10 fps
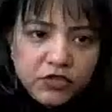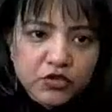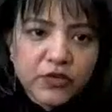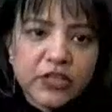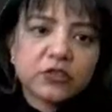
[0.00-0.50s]

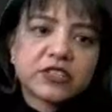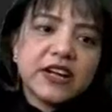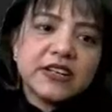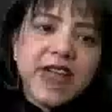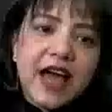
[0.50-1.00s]
So we looked
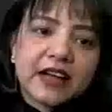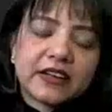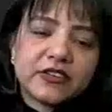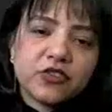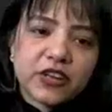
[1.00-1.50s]
at
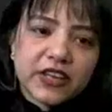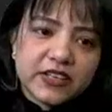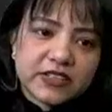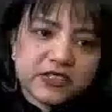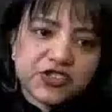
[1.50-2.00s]
acrid or
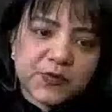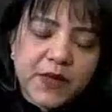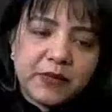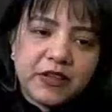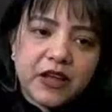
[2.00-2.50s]
acer,
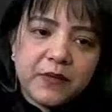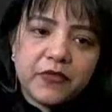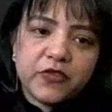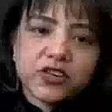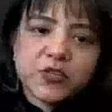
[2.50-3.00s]
jisme
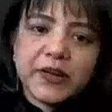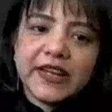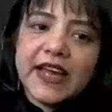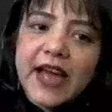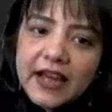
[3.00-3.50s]
hume words
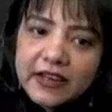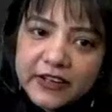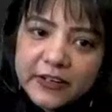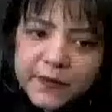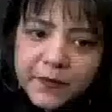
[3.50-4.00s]
mile
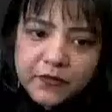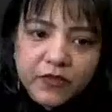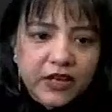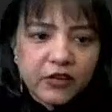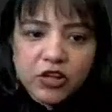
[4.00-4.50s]
acrid.
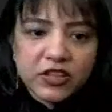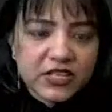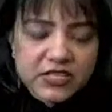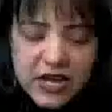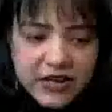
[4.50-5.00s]
And all
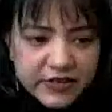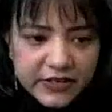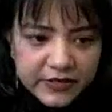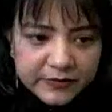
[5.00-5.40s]
these are.